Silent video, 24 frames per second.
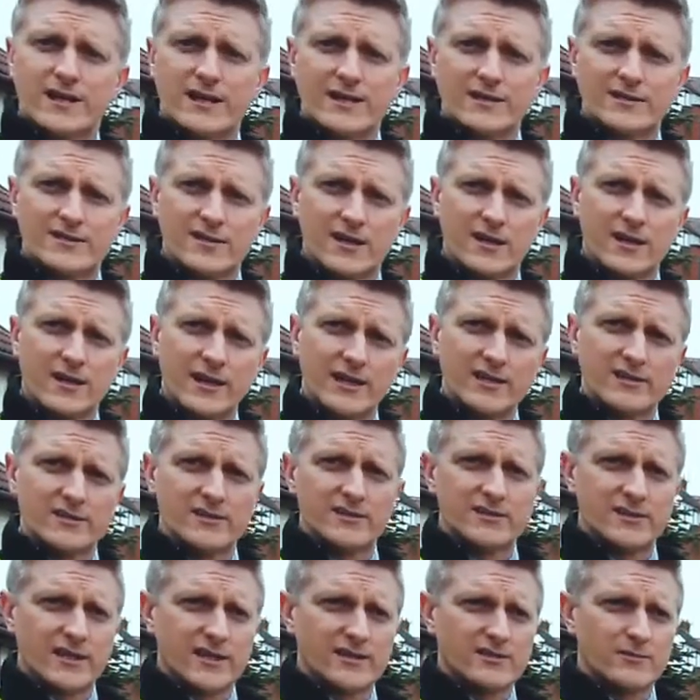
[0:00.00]
data into
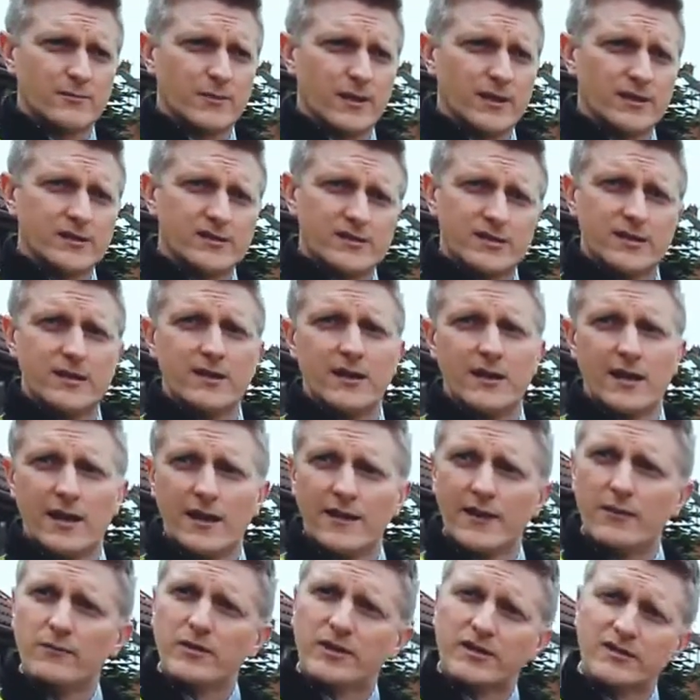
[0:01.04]
the database,
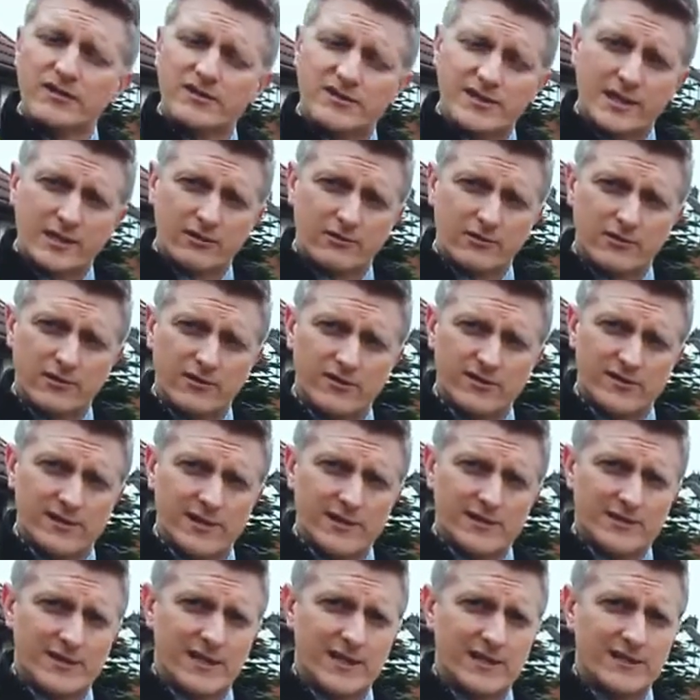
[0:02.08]
and then we can synchronise
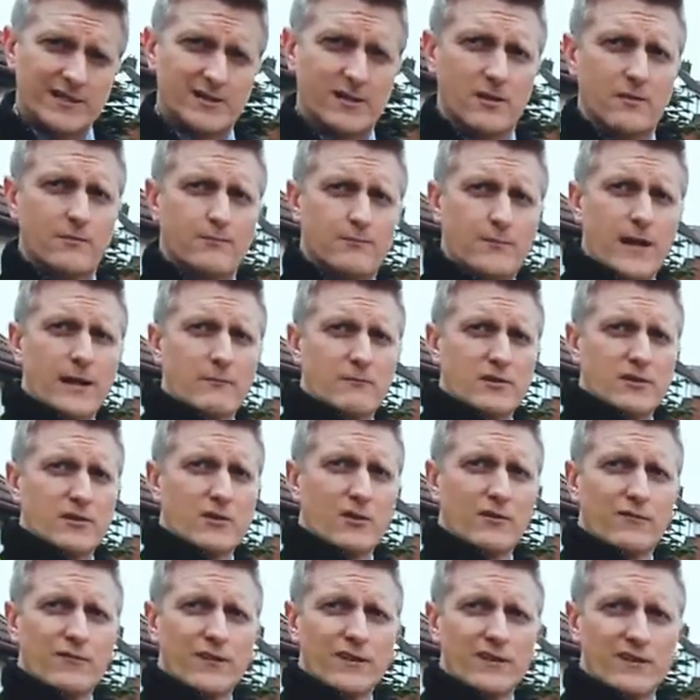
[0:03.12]
that data back with the
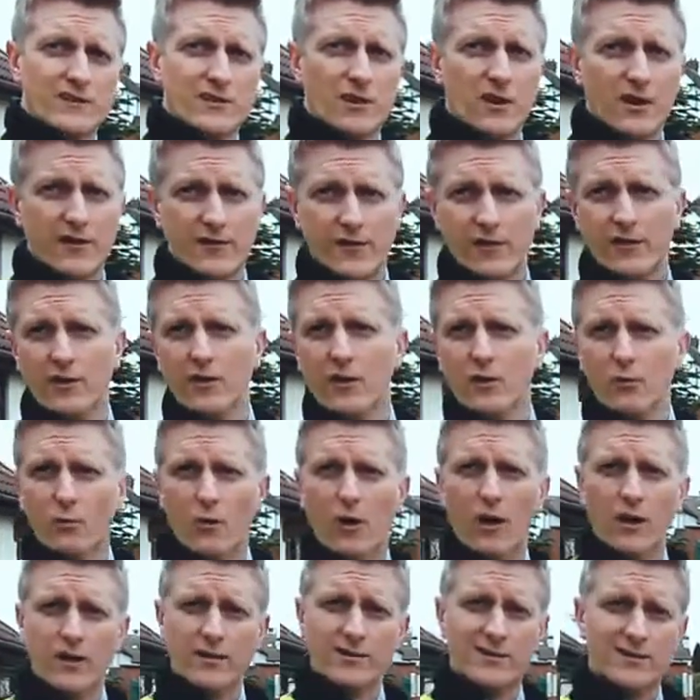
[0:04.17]
office either
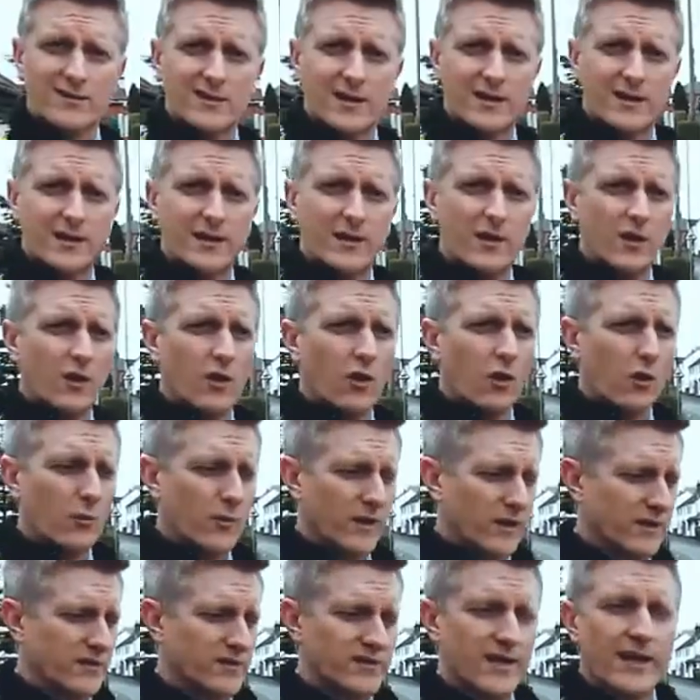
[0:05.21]
wirelessly, or
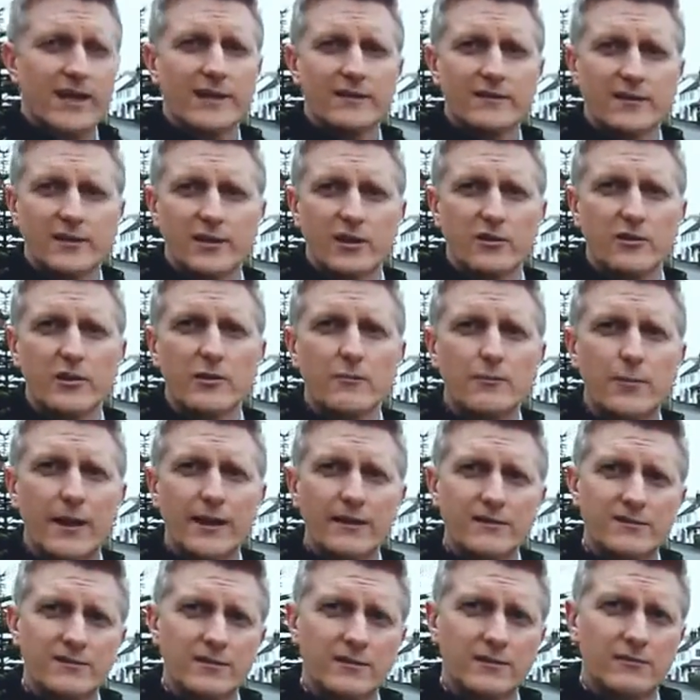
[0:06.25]
we can take the unit
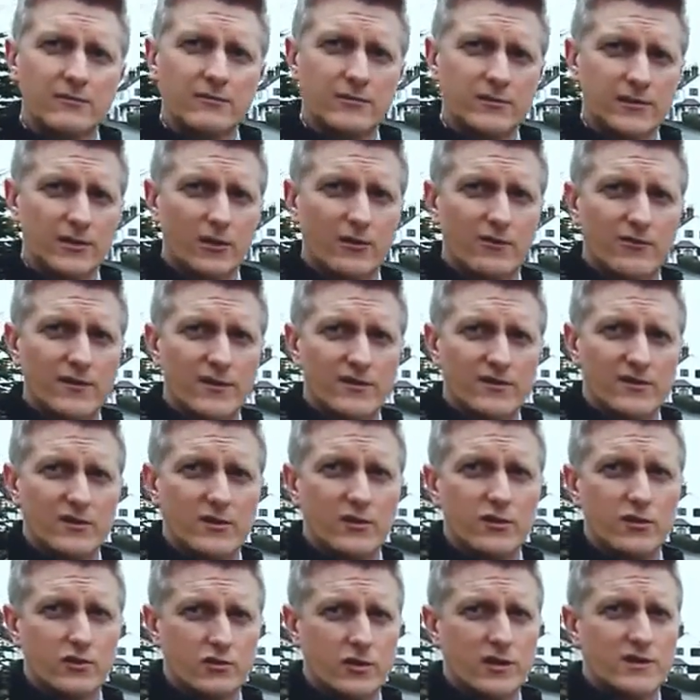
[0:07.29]
back to the office
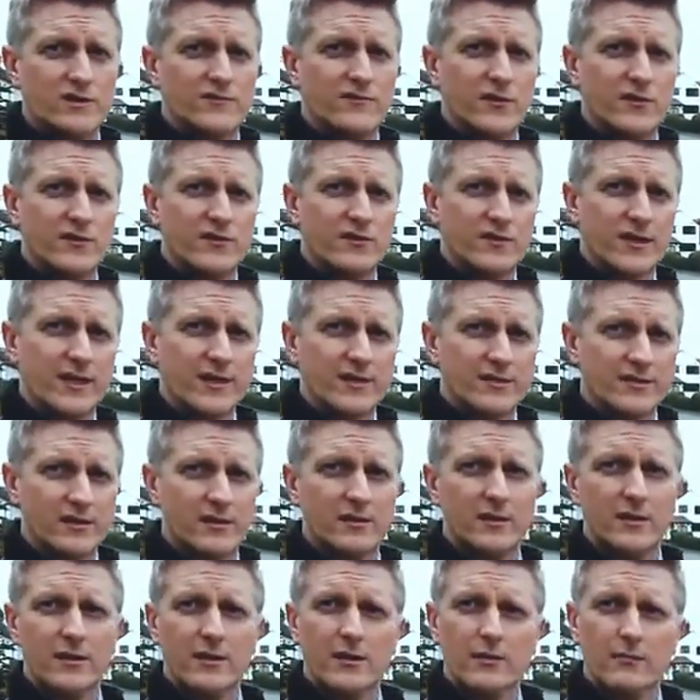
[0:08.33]
and transfer the
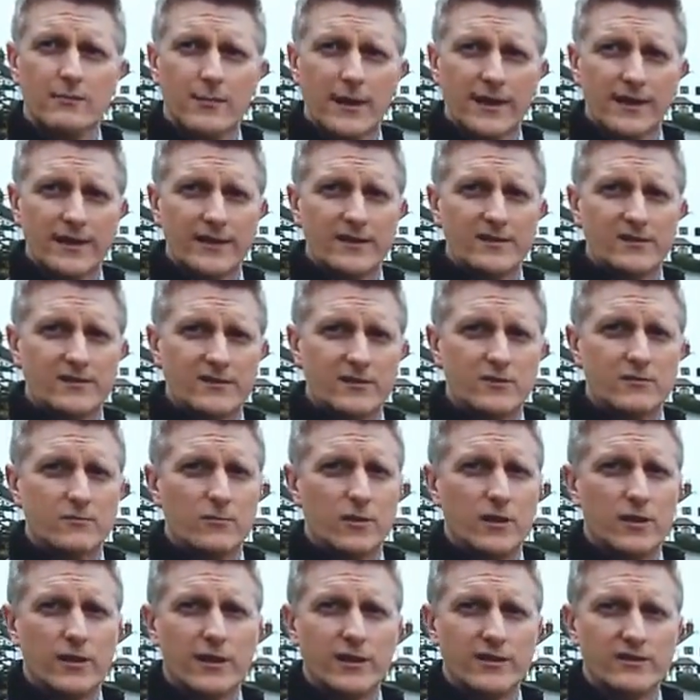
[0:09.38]
data back into
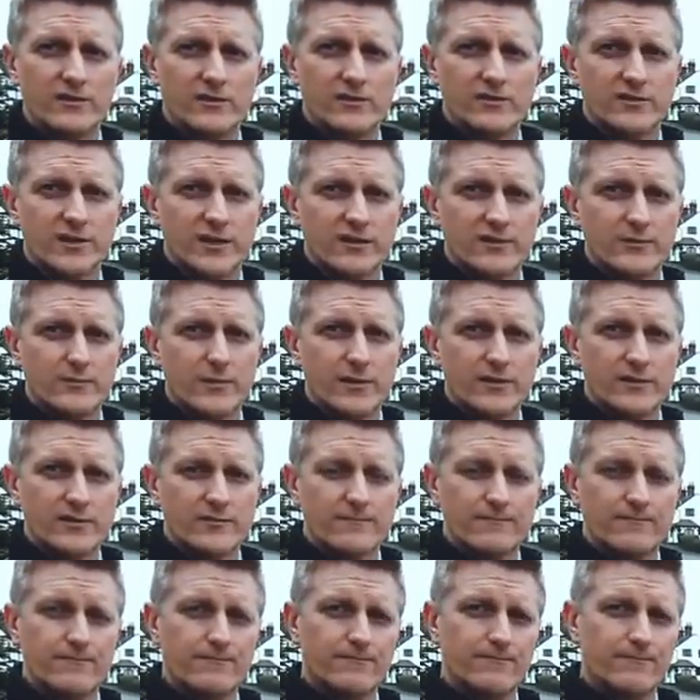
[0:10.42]
your
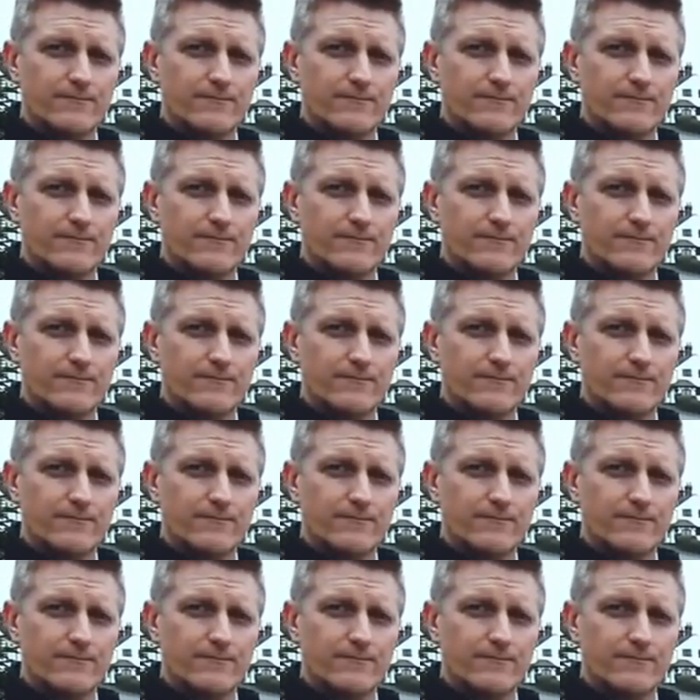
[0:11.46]
database.